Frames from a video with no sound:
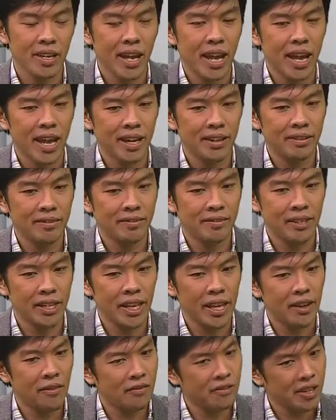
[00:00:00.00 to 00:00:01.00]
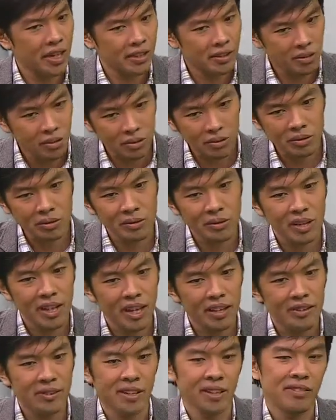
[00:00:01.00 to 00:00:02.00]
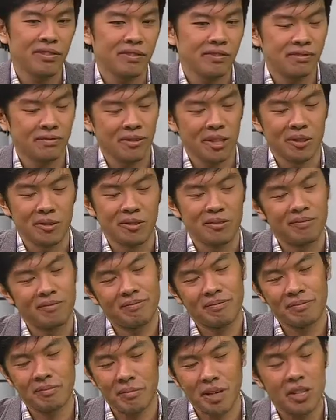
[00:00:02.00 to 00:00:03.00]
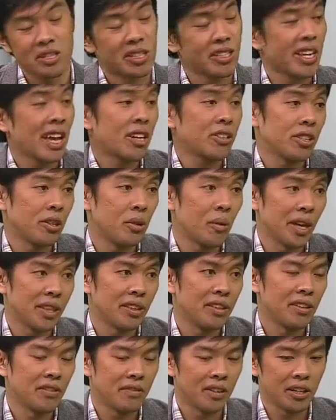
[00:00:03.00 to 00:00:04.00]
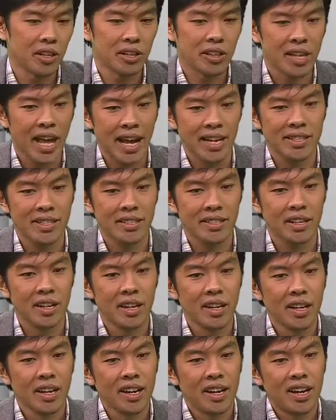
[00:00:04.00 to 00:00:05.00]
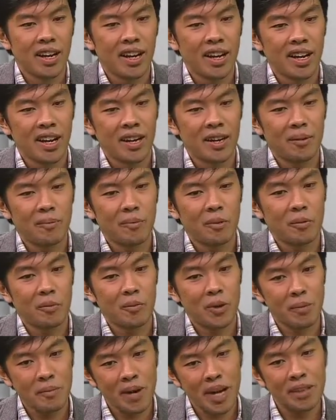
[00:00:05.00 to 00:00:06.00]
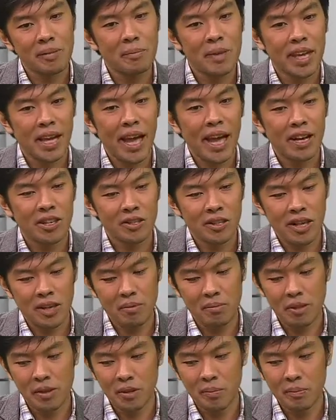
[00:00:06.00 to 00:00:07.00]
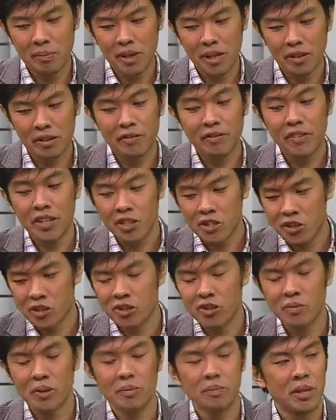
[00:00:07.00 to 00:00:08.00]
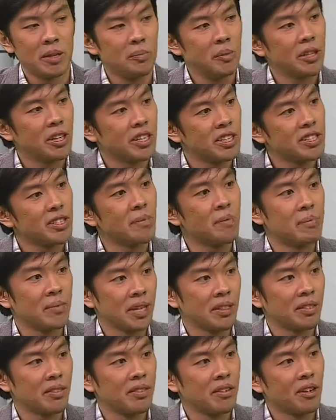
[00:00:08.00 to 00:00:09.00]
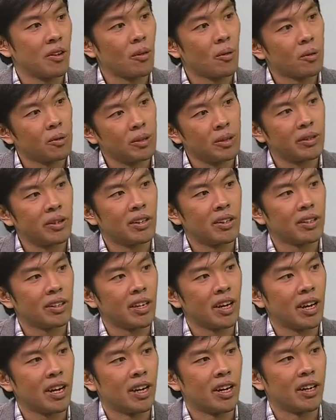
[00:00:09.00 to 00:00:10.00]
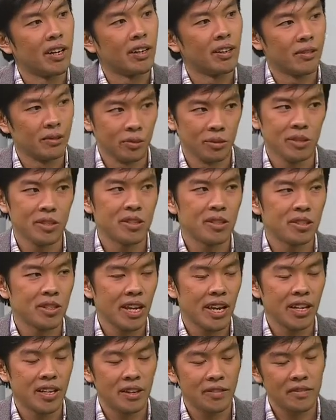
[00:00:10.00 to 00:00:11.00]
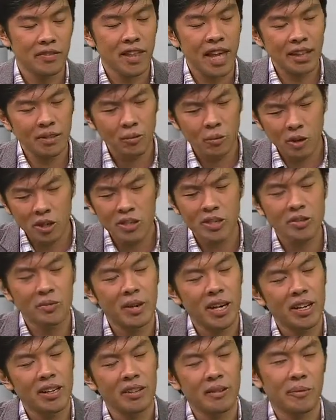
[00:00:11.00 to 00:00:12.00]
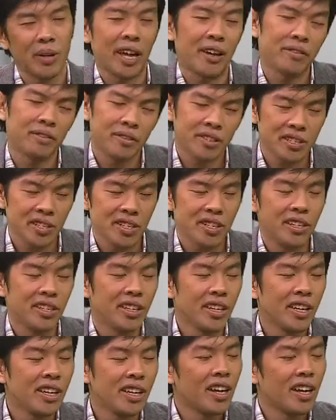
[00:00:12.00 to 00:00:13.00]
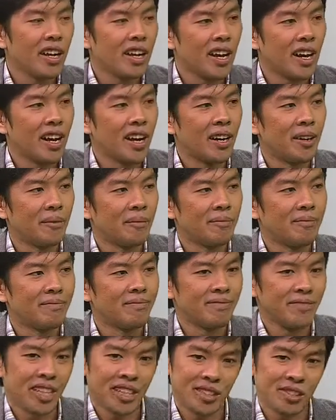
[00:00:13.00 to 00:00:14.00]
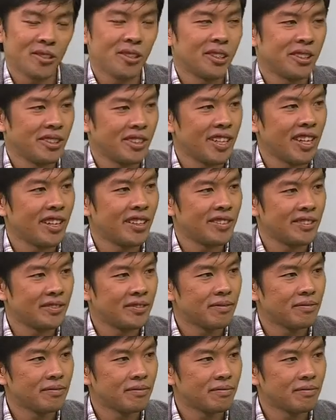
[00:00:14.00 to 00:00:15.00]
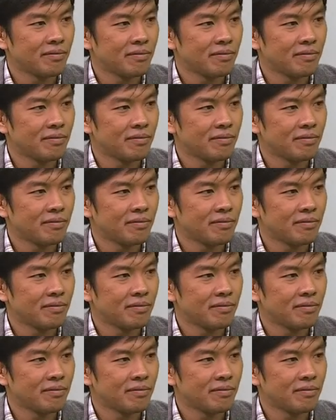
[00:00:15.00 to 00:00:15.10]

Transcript: And if they don't do that, or if because it's actually quite a difficult task, we might be actually able to build features where people can submit their own routes, and if that works well, we have to see. You'd have to investigate if